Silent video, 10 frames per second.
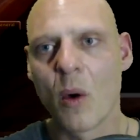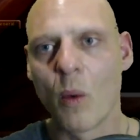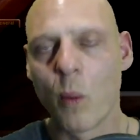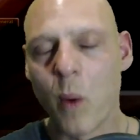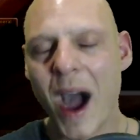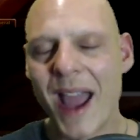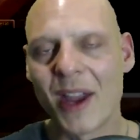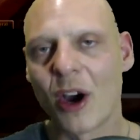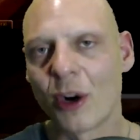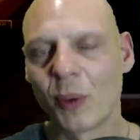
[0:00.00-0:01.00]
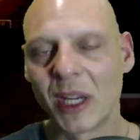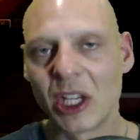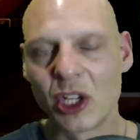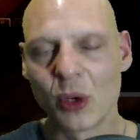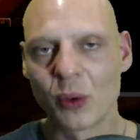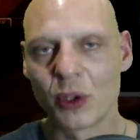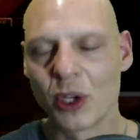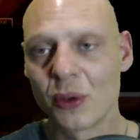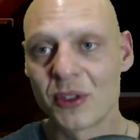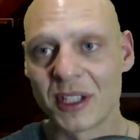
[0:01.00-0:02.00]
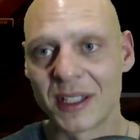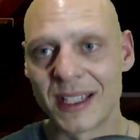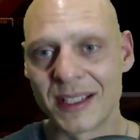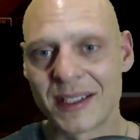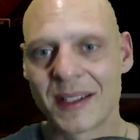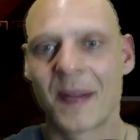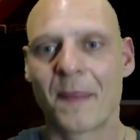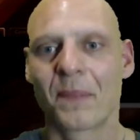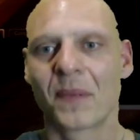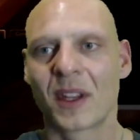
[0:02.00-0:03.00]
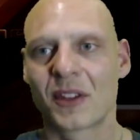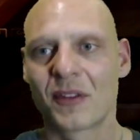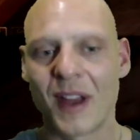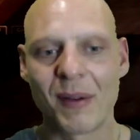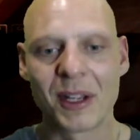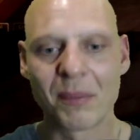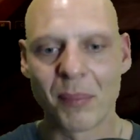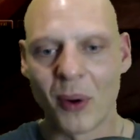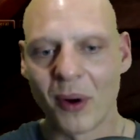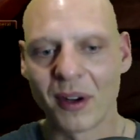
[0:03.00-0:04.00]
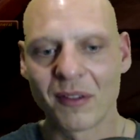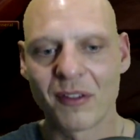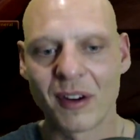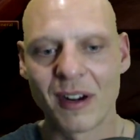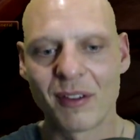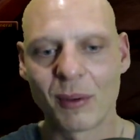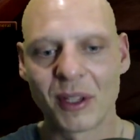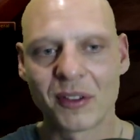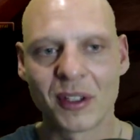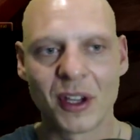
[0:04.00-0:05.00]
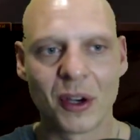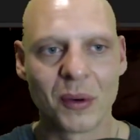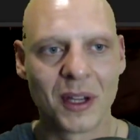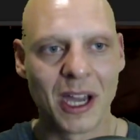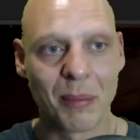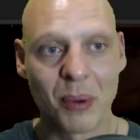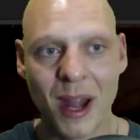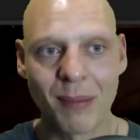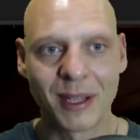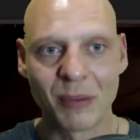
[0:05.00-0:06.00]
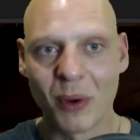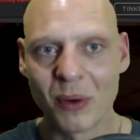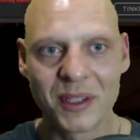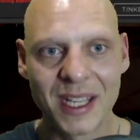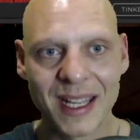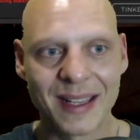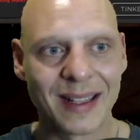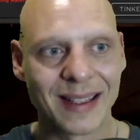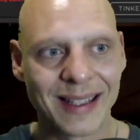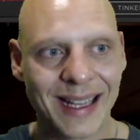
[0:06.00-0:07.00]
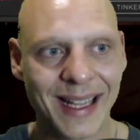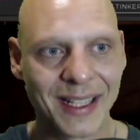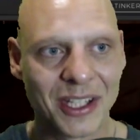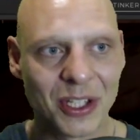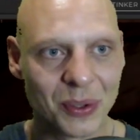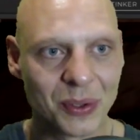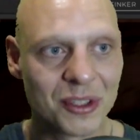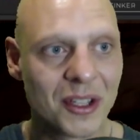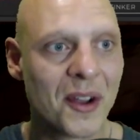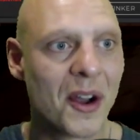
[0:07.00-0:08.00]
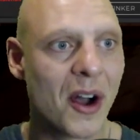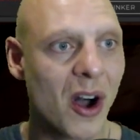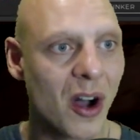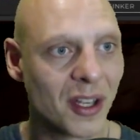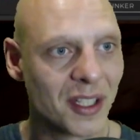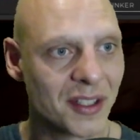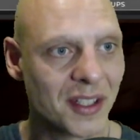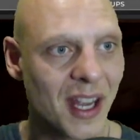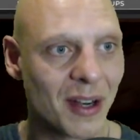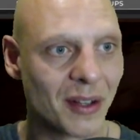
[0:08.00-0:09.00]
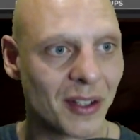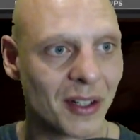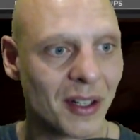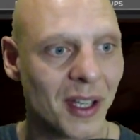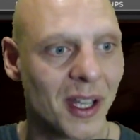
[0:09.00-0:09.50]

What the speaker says: Why are we using this? It's very important for everyone to know. I probably won't get a lot of queues on this character